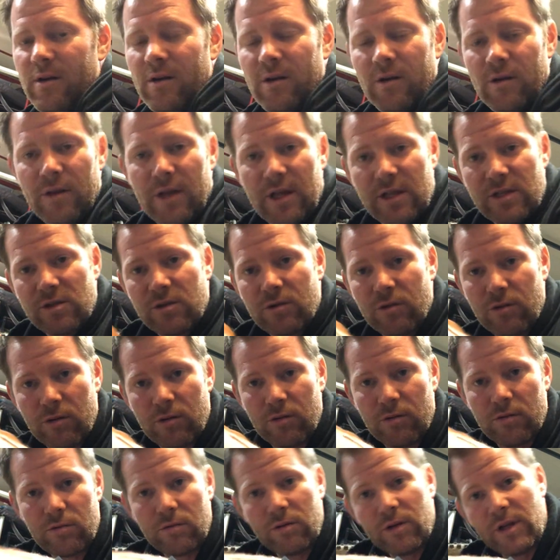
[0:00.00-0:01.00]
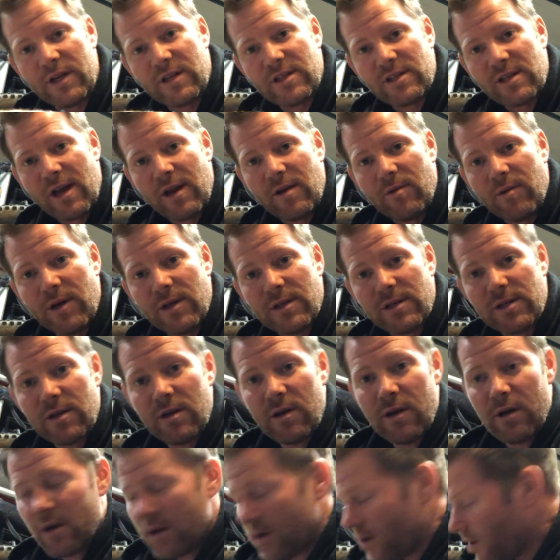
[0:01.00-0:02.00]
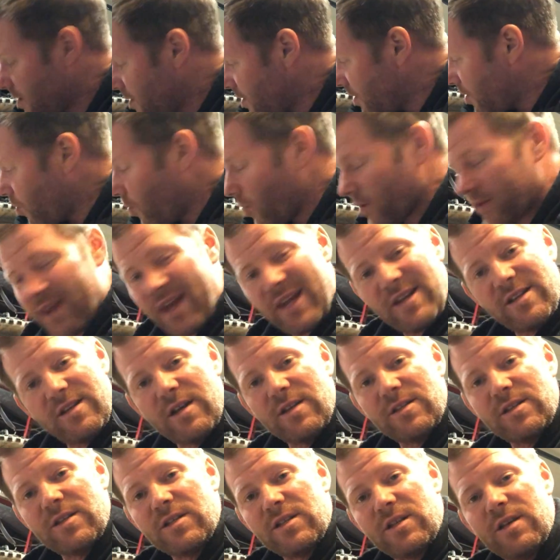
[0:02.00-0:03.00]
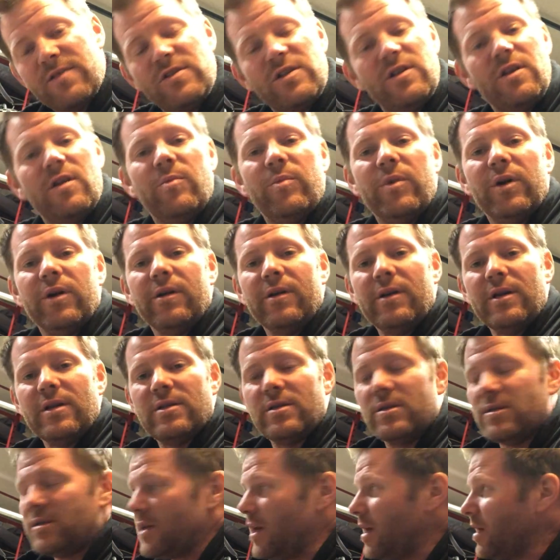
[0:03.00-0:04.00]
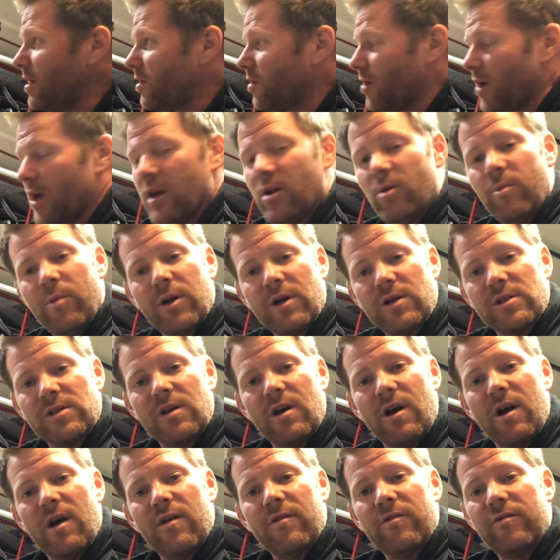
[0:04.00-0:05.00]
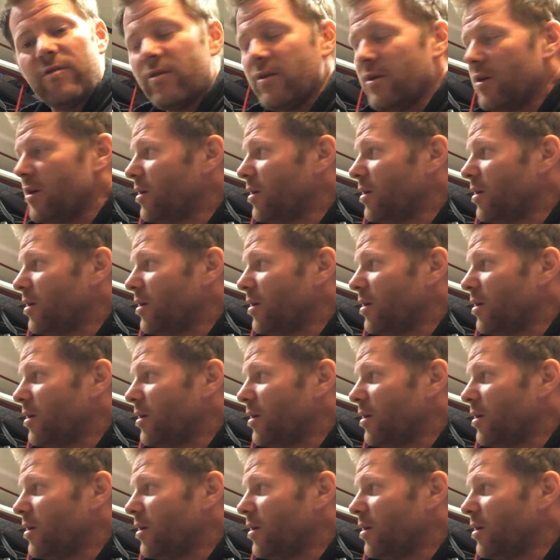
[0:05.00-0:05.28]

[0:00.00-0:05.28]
oh, that's cool. We're like sideways. What that does is gives you the ability to take your handlebars off,